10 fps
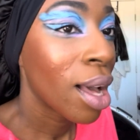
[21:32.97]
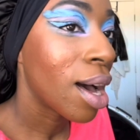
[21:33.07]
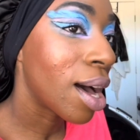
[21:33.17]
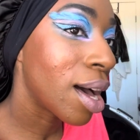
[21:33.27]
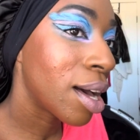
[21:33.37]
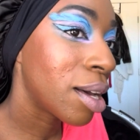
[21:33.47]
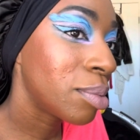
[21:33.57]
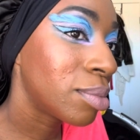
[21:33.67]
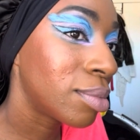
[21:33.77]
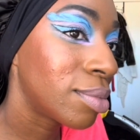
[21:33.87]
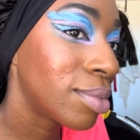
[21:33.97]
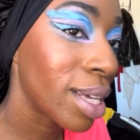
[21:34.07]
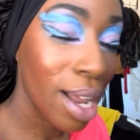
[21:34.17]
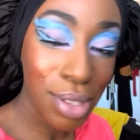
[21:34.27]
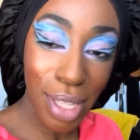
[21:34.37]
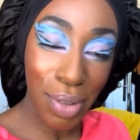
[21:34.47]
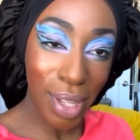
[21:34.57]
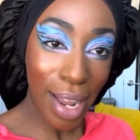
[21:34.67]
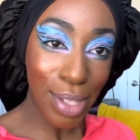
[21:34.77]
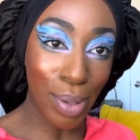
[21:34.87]
And I'll see you in the
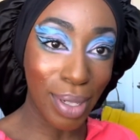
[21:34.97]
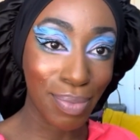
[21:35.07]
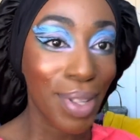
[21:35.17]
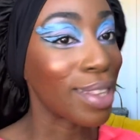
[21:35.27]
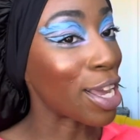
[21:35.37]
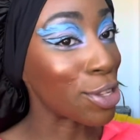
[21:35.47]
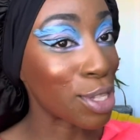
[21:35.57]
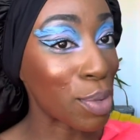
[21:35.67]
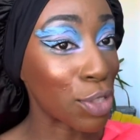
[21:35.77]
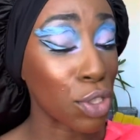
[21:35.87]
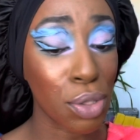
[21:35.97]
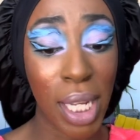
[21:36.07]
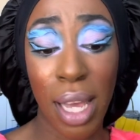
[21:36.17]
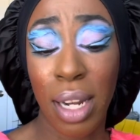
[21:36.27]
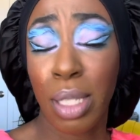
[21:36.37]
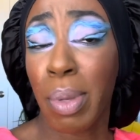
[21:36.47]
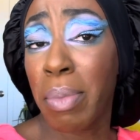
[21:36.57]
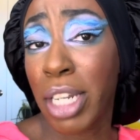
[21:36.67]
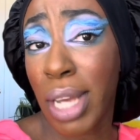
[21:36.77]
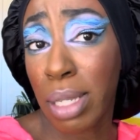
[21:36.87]
next one. Thank you so much for tuning in. It's been
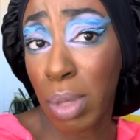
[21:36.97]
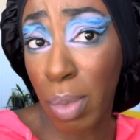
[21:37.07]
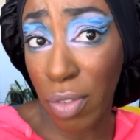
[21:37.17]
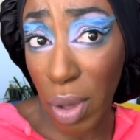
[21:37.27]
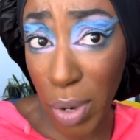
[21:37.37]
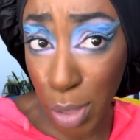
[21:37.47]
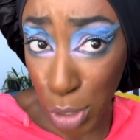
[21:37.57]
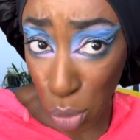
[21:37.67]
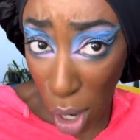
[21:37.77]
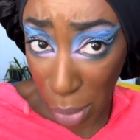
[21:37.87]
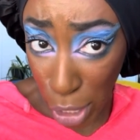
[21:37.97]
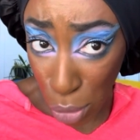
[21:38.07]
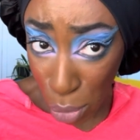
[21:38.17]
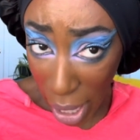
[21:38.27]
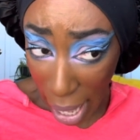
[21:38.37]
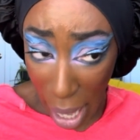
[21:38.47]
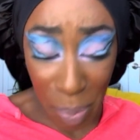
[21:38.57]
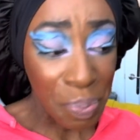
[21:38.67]
me, Jasmine the Buffet Witch, but you already knew that.